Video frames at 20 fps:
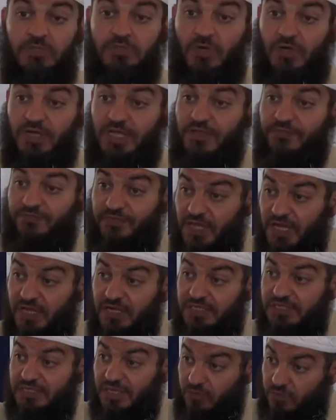So if
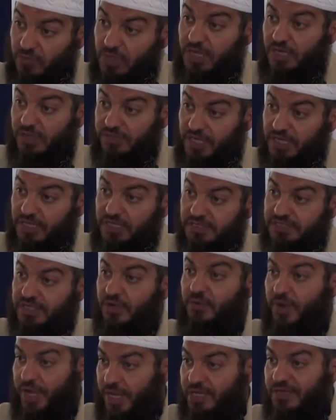there is a will, there is
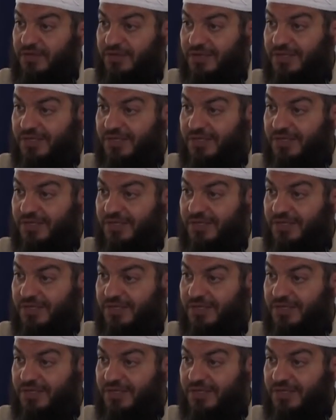a way.